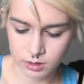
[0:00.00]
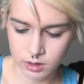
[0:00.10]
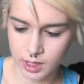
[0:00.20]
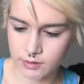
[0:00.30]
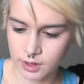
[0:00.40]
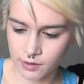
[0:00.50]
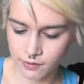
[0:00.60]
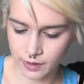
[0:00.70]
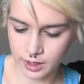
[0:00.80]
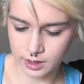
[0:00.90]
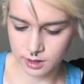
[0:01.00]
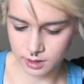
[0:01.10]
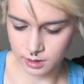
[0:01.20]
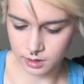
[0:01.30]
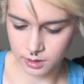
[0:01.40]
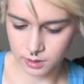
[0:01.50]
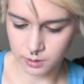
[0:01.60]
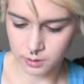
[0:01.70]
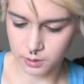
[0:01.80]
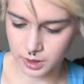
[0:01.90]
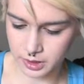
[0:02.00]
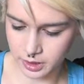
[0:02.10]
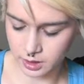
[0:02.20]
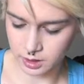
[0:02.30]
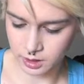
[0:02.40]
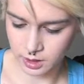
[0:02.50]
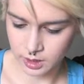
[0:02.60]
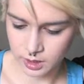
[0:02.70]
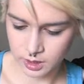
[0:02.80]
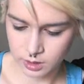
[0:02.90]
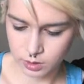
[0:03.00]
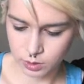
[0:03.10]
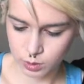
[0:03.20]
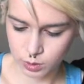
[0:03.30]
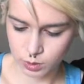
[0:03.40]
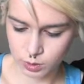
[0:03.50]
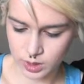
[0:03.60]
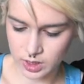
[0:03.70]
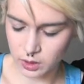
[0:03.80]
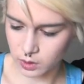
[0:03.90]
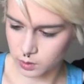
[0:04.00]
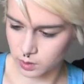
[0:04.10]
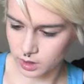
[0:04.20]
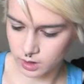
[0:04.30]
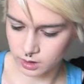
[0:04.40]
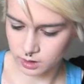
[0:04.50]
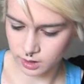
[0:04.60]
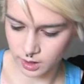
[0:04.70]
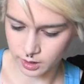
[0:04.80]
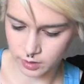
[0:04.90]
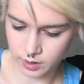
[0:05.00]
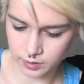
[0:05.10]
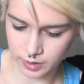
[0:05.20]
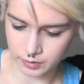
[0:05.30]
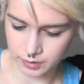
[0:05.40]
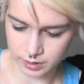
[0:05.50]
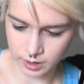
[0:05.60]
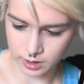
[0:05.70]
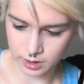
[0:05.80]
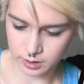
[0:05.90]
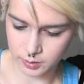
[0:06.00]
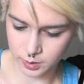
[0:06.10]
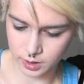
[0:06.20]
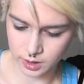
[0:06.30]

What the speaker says: Cover FX one. It's an old one. I don't know if they even sell it anymore.